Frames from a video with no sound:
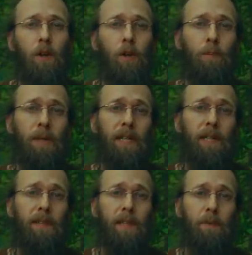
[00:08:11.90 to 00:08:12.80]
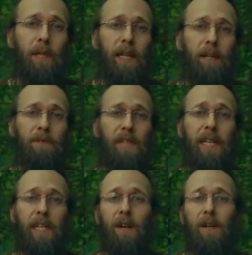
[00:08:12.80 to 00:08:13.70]
Or being that we have
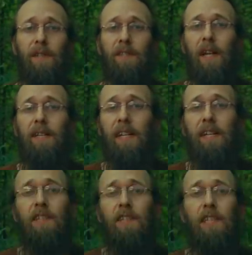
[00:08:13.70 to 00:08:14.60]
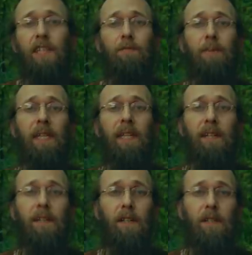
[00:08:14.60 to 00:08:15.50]
taken on this identity of
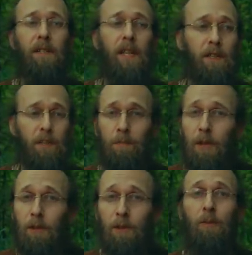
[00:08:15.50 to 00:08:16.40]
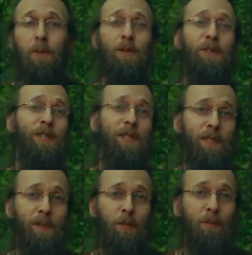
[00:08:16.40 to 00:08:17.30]
being a spiritual person
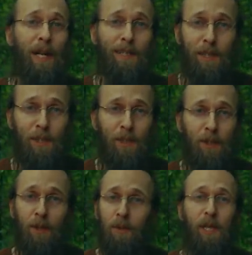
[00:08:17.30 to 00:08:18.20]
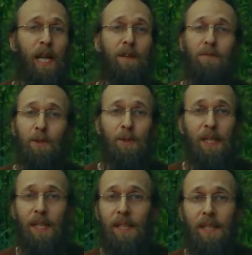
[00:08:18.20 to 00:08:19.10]
or practitioner or what have you,
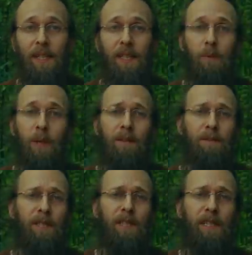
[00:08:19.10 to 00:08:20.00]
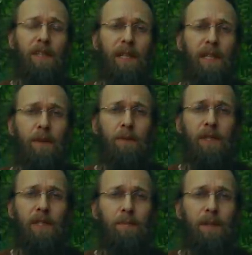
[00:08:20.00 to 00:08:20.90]
we often tend to think that we
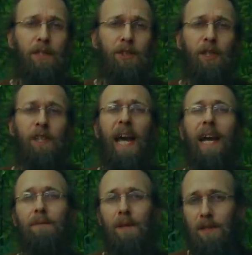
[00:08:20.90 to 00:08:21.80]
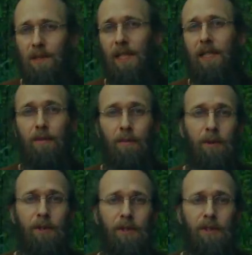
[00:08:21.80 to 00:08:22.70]
simply shouldn't have these kinds of
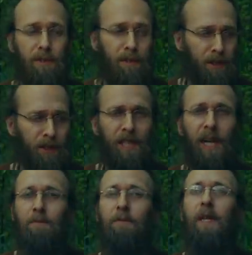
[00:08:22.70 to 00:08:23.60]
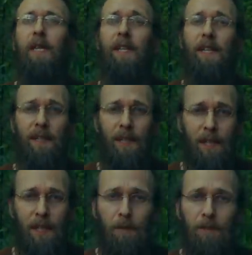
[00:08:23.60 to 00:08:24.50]
emotions. They're just not fitting
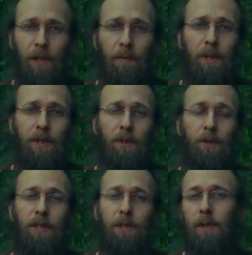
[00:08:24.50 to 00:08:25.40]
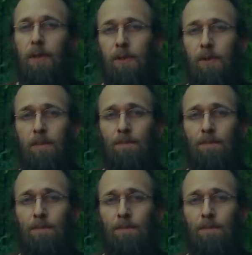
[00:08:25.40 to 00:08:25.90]
of someone who is spiritual.